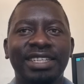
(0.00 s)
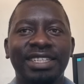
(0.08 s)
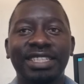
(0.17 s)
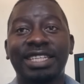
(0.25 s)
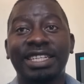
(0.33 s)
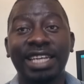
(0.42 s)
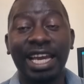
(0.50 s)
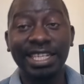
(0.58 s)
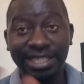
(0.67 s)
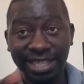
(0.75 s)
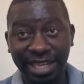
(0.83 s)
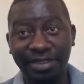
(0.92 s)
Yesterday, I
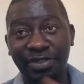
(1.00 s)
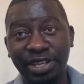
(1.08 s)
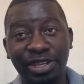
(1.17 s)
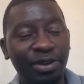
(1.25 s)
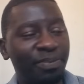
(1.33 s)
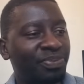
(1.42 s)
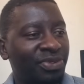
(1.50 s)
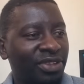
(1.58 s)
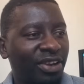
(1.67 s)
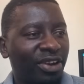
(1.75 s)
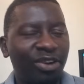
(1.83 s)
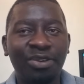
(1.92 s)
shared a video
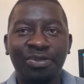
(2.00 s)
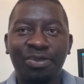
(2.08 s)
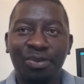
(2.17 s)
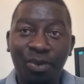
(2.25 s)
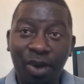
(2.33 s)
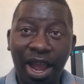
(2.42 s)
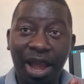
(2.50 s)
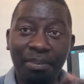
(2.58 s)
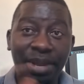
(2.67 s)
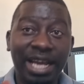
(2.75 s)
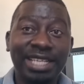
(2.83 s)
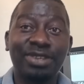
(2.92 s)
of
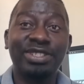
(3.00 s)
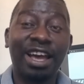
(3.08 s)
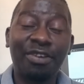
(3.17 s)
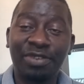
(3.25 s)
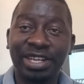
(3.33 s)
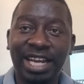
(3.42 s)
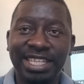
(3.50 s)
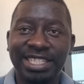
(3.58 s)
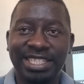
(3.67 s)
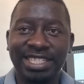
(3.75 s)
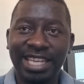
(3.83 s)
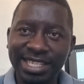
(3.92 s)
black South
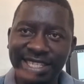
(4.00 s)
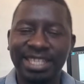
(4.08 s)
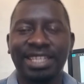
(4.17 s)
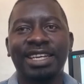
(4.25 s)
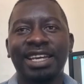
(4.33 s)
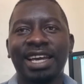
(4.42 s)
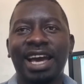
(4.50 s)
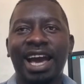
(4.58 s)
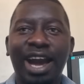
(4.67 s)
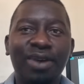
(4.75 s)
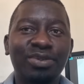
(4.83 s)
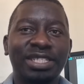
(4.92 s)
Africans chasing
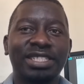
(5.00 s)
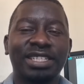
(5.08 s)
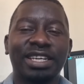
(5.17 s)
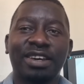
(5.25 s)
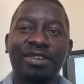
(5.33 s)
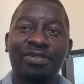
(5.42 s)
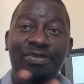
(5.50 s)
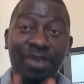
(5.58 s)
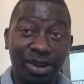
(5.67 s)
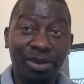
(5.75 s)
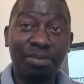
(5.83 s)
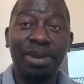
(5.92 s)
out
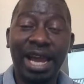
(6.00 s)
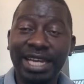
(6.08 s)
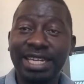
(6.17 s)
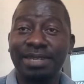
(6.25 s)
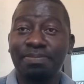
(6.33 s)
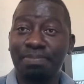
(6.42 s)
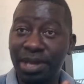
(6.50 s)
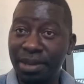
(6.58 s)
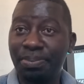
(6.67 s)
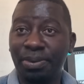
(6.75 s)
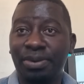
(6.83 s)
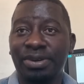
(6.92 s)
fellow black
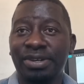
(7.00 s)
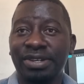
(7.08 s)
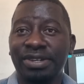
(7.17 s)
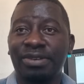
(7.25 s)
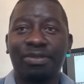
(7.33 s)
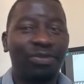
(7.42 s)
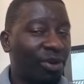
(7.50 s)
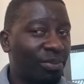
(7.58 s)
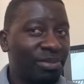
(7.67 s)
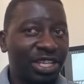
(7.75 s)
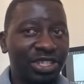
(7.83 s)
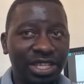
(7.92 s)
people from
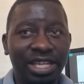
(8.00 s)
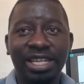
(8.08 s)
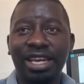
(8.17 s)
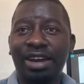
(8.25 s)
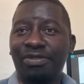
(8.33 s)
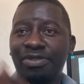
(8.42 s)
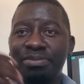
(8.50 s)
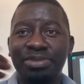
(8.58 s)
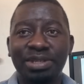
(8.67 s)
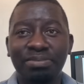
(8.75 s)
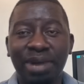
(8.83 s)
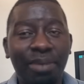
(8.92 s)
Nigeria, from
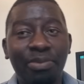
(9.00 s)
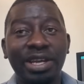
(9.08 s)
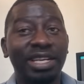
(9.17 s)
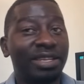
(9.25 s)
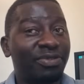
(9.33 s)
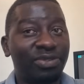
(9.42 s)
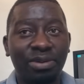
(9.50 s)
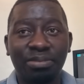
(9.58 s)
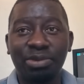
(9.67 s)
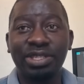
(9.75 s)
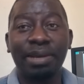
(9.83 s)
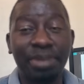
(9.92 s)
Zimbabwe, and from
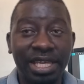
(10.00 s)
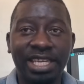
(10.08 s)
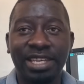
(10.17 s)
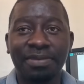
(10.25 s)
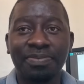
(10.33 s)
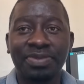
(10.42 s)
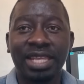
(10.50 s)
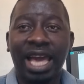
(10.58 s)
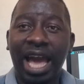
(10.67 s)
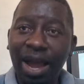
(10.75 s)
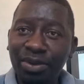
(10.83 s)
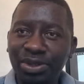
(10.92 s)
Mozambique
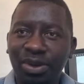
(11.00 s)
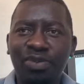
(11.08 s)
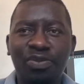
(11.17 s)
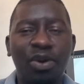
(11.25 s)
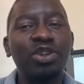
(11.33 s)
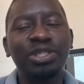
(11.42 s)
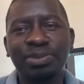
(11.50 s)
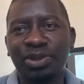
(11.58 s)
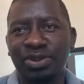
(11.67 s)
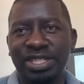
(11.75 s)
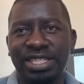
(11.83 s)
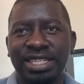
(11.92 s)
out of
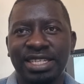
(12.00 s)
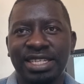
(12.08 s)
hospitals.